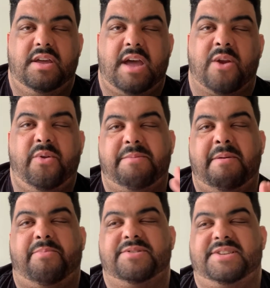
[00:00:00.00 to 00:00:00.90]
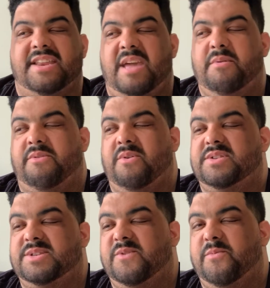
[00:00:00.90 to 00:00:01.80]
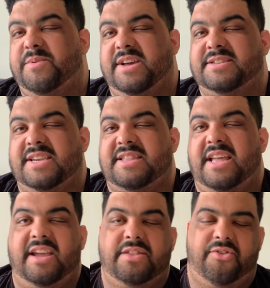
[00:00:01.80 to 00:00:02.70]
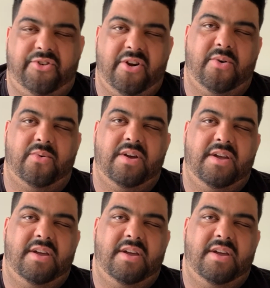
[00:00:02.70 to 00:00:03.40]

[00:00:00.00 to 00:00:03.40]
I don't think people are sad Game of Thrones is over because like they like the show.